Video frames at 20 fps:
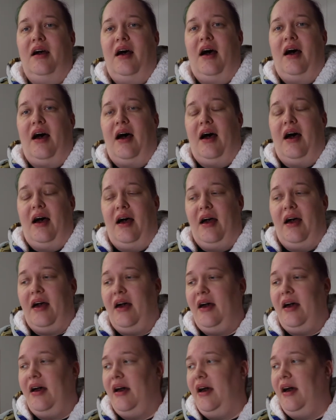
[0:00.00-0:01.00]

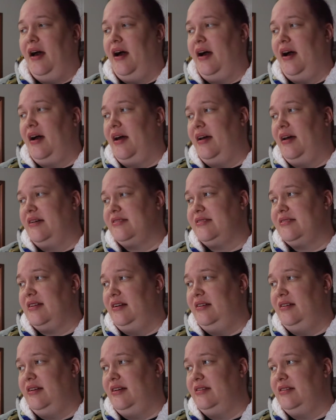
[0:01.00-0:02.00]
I
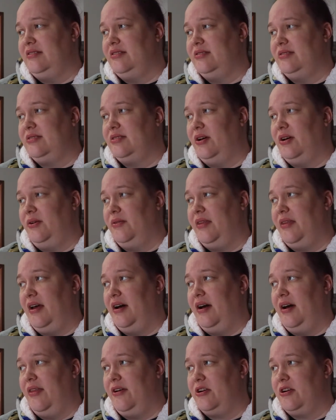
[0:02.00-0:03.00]
still need to sew the
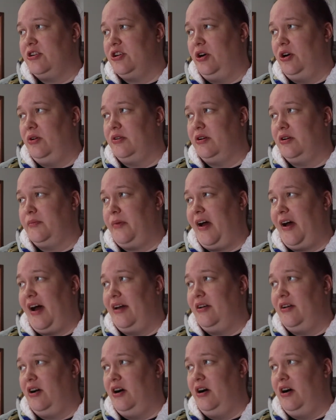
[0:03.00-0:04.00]
other shoulder
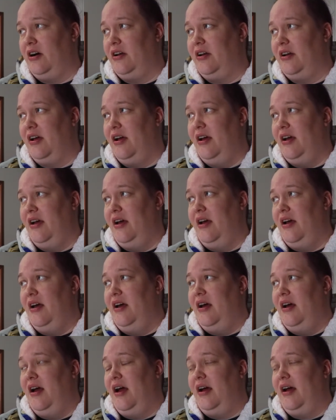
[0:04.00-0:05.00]
pad on,
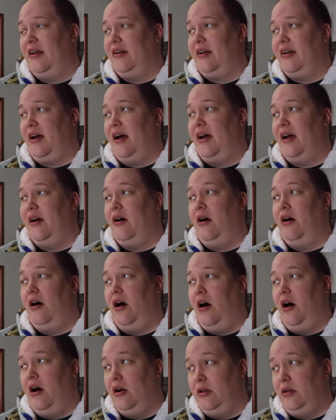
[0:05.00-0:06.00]
and I
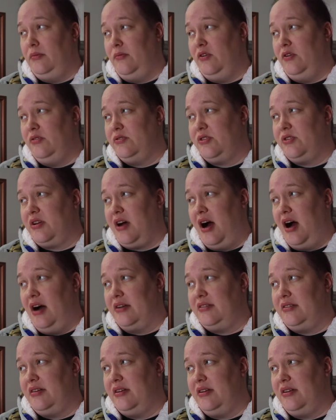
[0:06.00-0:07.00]
almost
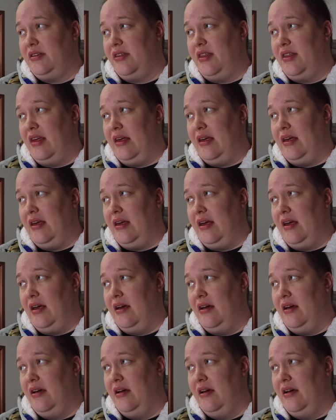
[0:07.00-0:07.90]
got the